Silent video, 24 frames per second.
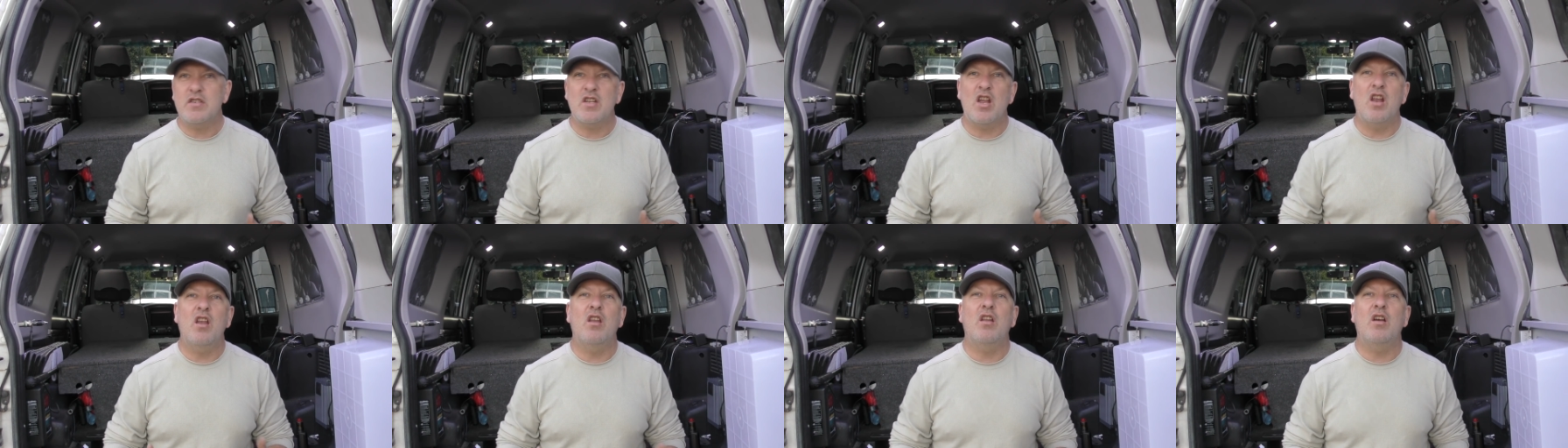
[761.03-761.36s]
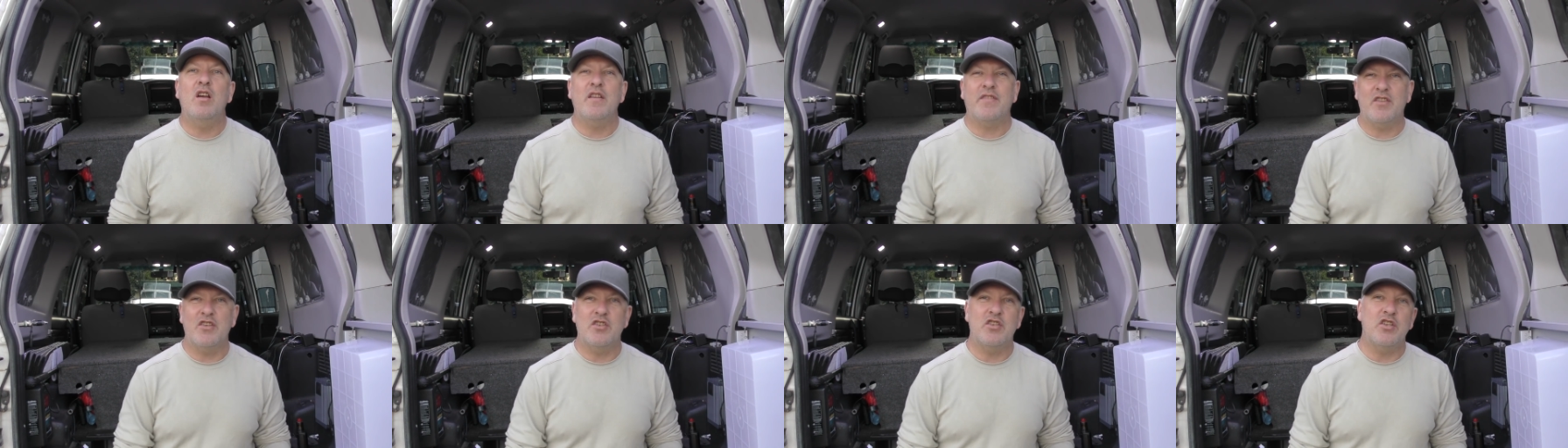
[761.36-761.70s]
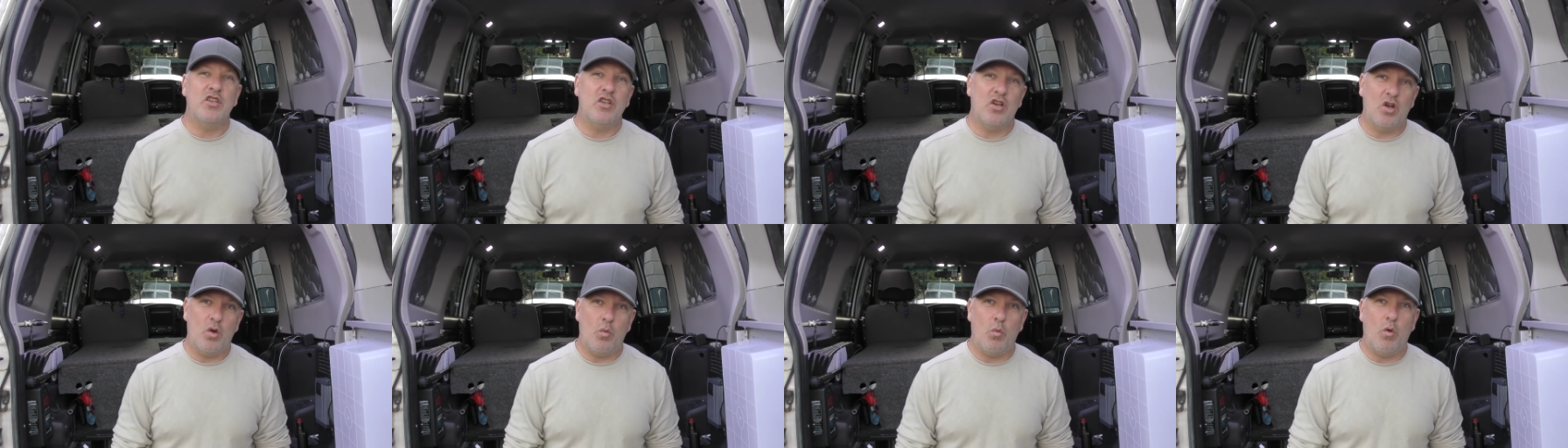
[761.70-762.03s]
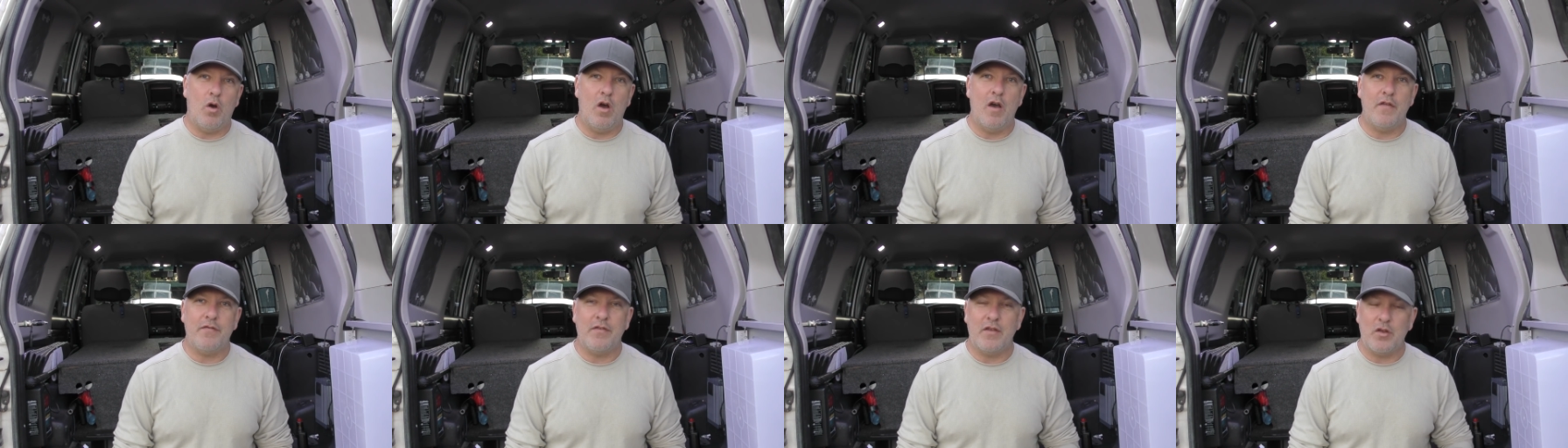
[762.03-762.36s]
and I like the
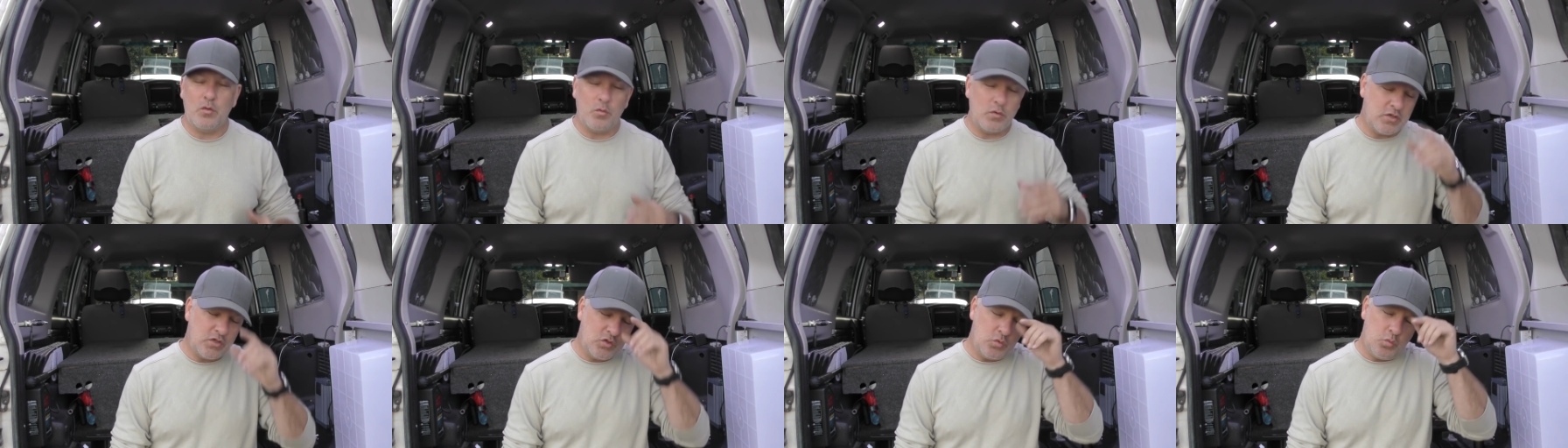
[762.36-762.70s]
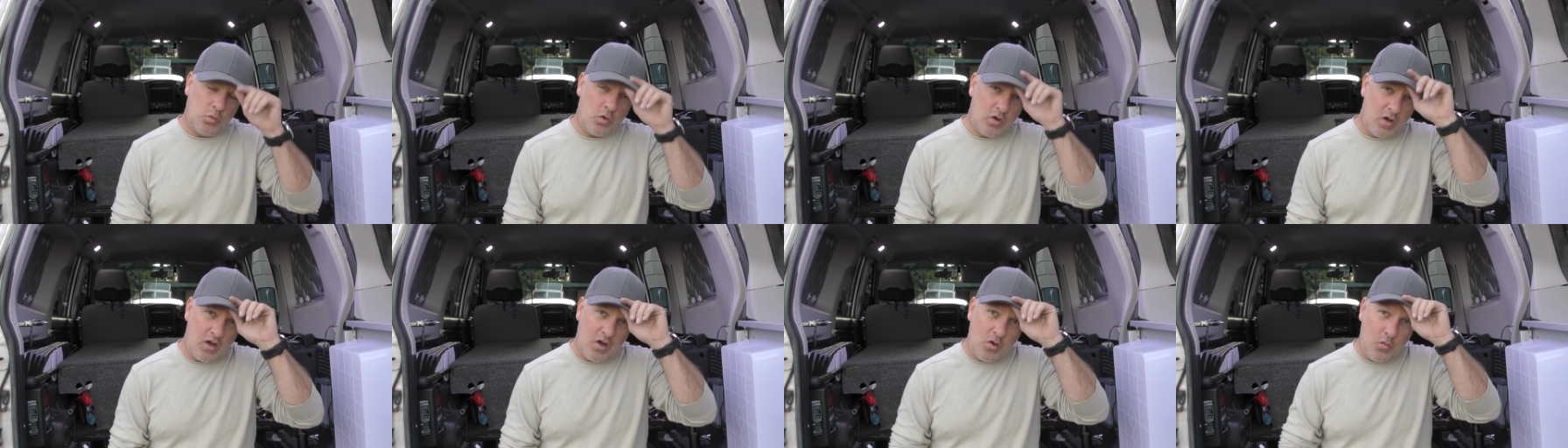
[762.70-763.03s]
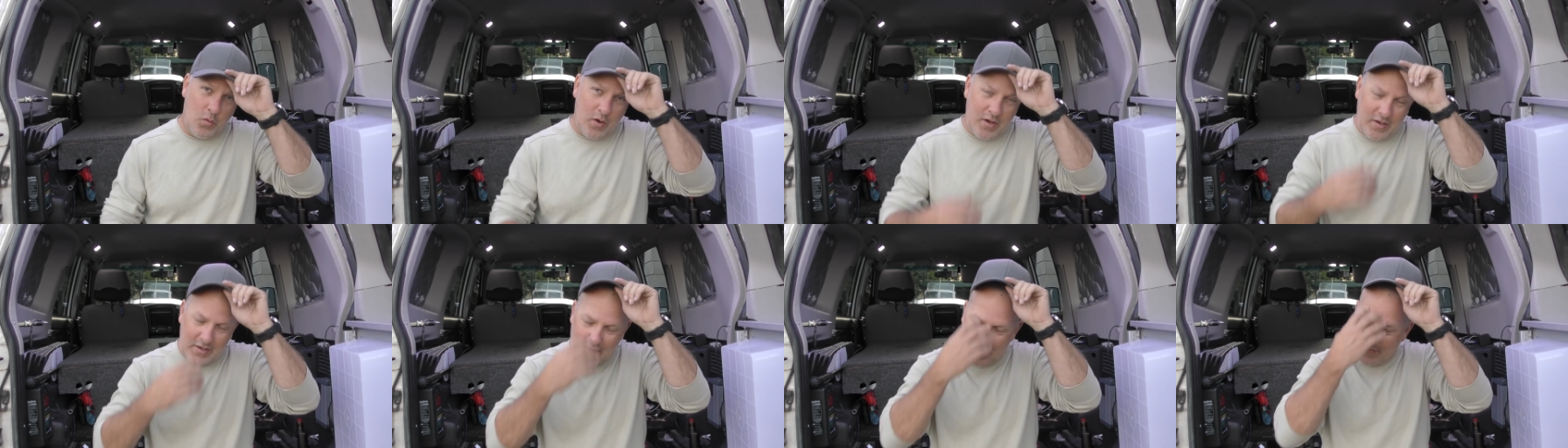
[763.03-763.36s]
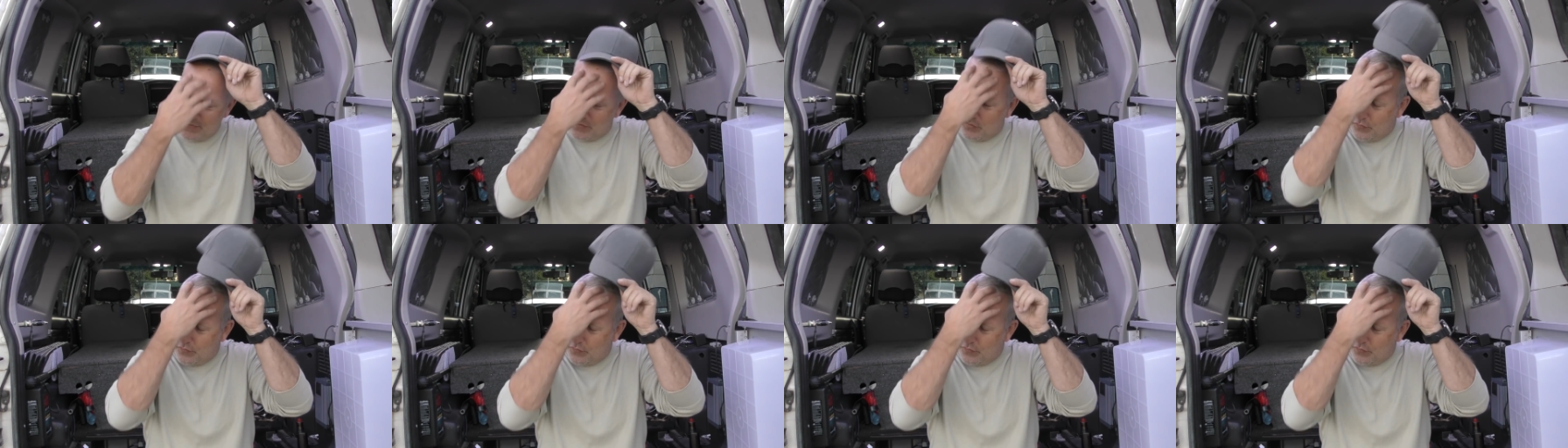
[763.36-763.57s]
DIY thing, which is why I went down the